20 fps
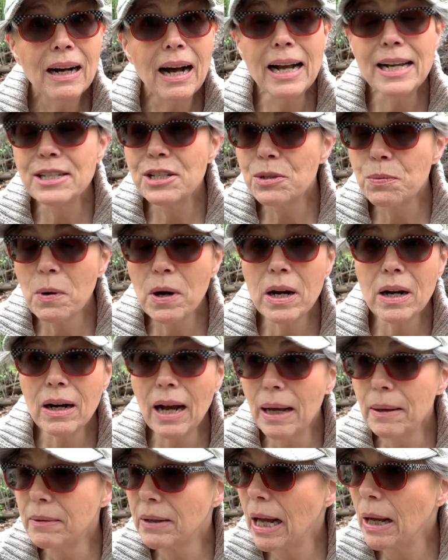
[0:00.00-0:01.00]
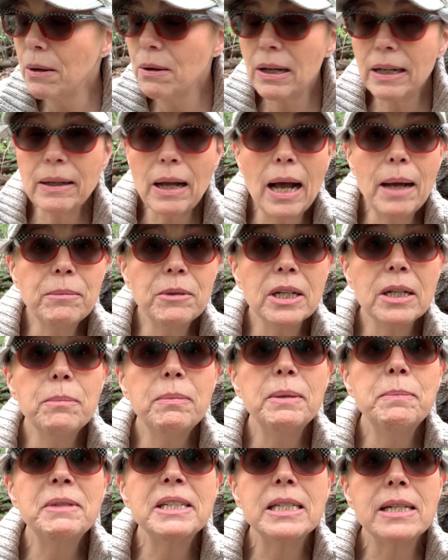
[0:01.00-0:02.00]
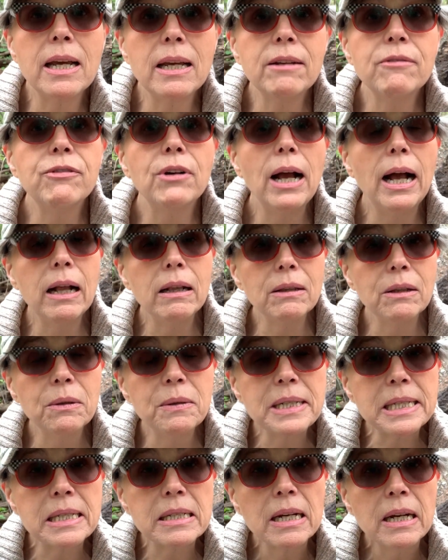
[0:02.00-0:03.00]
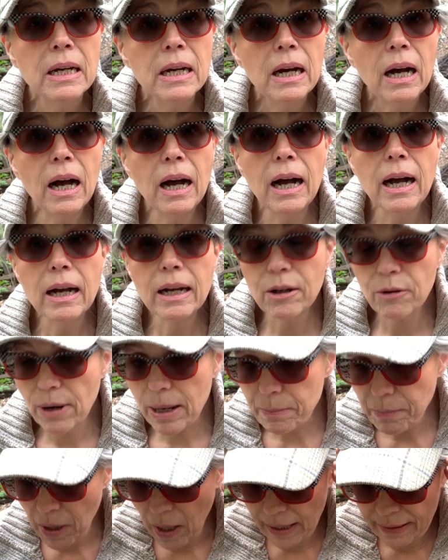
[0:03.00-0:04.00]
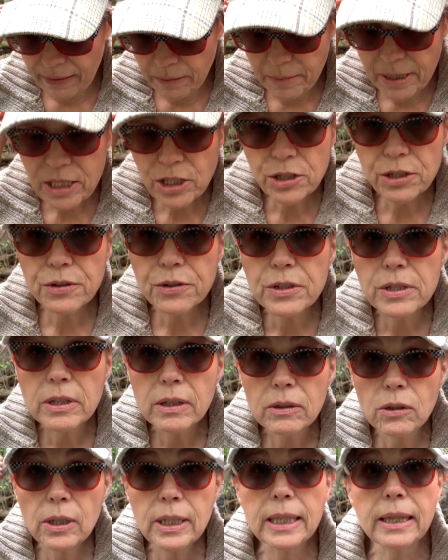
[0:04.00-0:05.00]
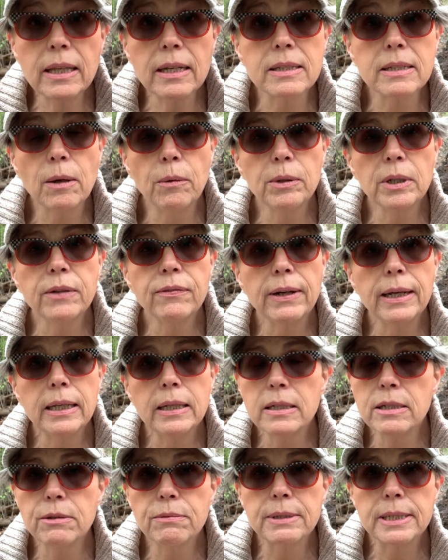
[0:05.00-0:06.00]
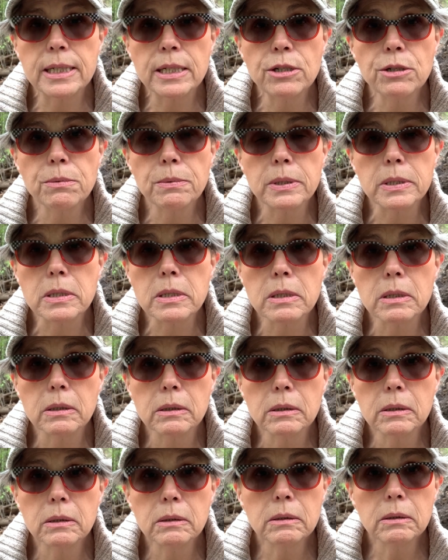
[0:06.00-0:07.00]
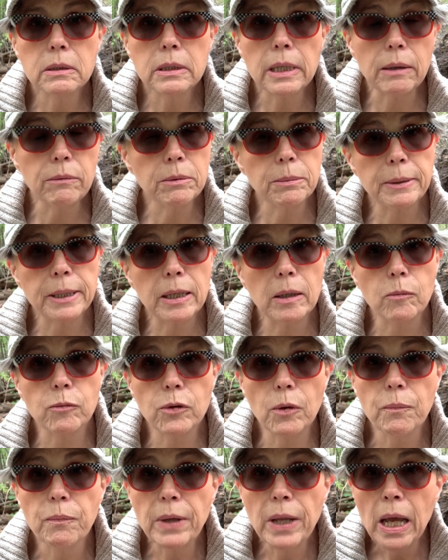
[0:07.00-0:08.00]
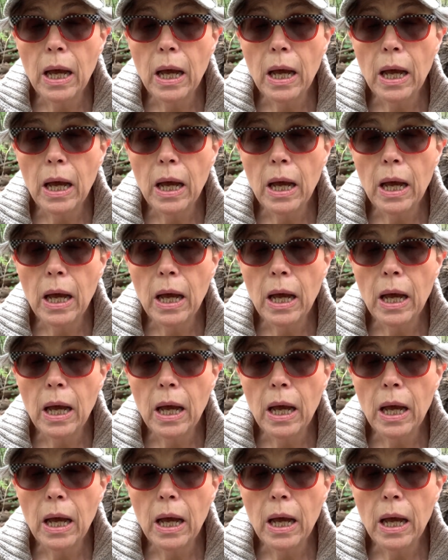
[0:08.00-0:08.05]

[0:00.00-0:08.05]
I swear I'm going to be mistaken for Al Lewis, grandpa in the Munsters. Look at this. I wonder if I can get his residuals. That would be helpful.